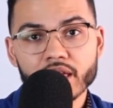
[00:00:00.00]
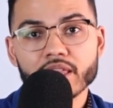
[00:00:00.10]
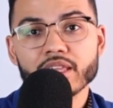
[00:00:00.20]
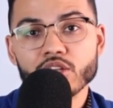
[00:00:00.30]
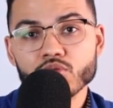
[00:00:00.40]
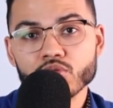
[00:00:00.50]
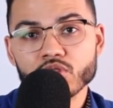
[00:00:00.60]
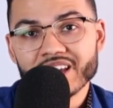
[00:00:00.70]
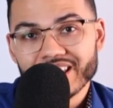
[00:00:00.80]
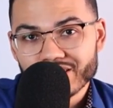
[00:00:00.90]
Then you
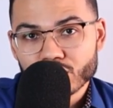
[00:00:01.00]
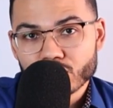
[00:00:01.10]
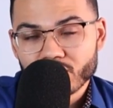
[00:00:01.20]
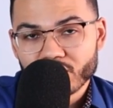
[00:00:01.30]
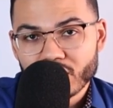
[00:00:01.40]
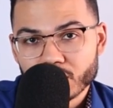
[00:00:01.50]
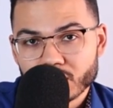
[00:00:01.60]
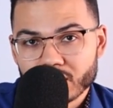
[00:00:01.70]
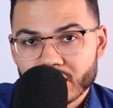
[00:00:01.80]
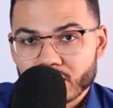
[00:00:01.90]
get the
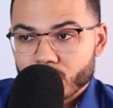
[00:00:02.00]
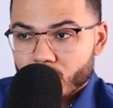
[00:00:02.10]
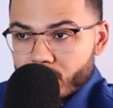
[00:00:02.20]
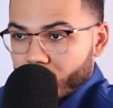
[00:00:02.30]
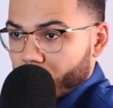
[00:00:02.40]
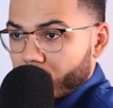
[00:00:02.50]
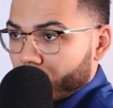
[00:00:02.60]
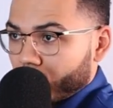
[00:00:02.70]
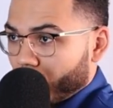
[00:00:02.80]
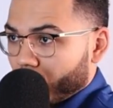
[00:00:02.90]
certification. Then you're
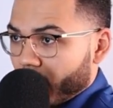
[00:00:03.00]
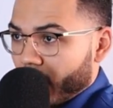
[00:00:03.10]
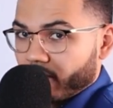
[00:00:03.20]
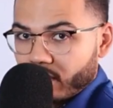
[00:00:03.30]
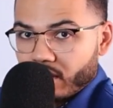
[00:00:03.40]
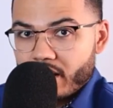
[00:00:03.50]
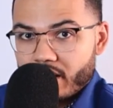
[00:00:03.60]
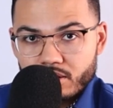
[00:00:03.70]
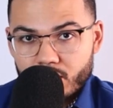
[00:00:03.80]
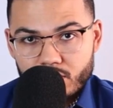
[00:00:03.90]
supposed to have
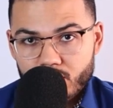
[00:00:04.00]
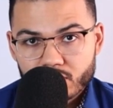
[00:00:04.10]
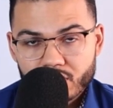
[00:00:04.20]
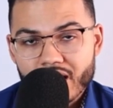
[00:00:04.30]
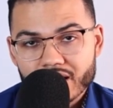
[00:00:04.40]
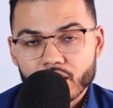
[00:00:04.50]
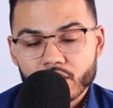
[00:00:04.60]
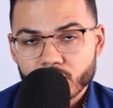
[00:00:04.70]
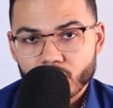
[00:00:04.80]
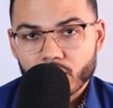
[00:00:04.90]
clients knocking
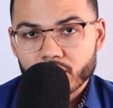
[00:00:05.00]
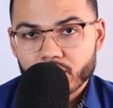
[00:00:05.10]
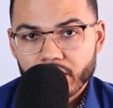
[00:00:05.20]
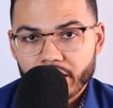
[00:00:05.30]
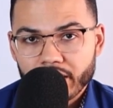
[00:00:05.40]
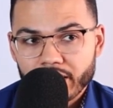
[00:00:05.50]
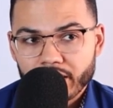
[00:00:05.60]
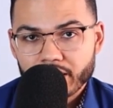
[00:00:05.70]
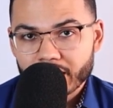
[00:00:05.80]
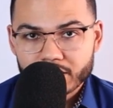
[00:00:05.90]
on your door.
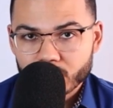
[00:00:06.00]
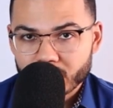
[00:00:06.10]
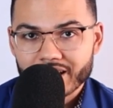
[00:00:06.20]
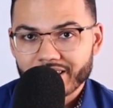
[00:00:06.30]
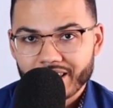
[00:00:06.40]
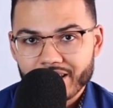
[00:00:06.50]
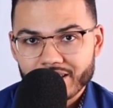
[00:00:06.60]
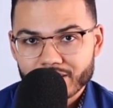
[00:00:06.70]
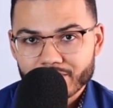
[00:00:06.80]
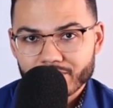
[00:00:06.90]
And that's just not the
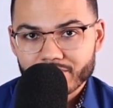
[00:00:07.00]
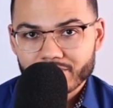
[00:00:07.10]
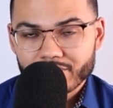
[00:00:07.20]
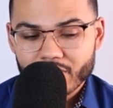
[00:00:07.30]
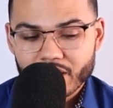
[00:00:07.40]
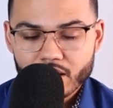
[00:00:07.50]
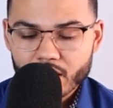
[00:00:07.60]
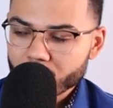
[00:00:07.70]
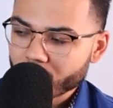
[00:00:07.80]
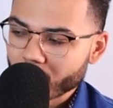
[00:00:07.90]
case. right?
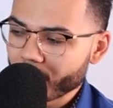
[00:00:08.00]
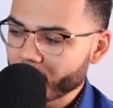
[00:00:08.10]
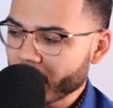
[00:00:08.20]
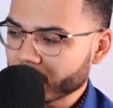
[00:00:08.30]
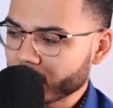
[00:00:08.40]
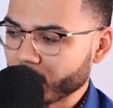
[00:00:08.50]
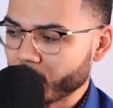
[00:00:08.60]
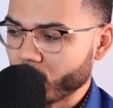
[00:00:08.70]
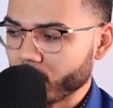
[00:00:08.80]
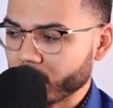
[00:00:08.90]
So, coming back to the
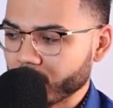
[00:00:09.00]
board,